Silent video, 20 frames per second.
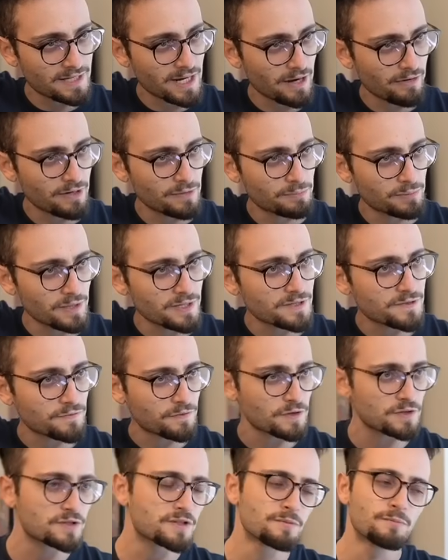Garry plays
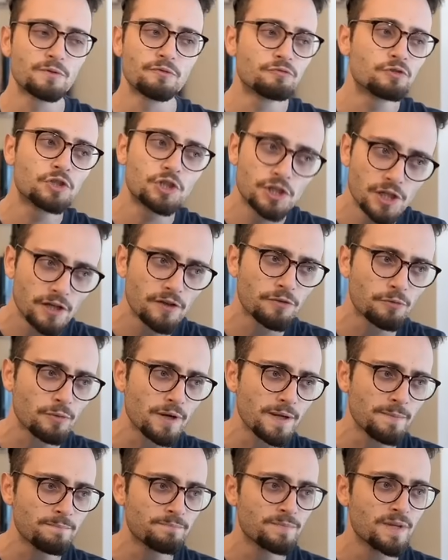first the move g
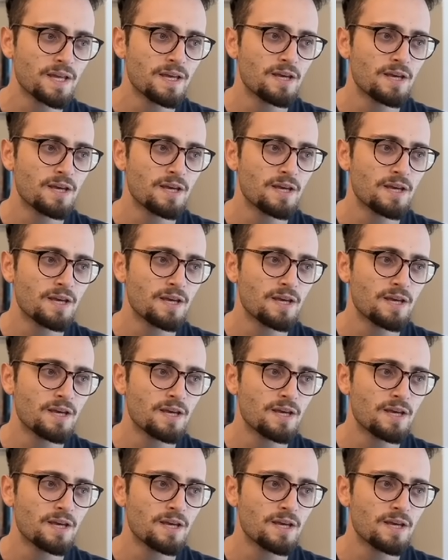three,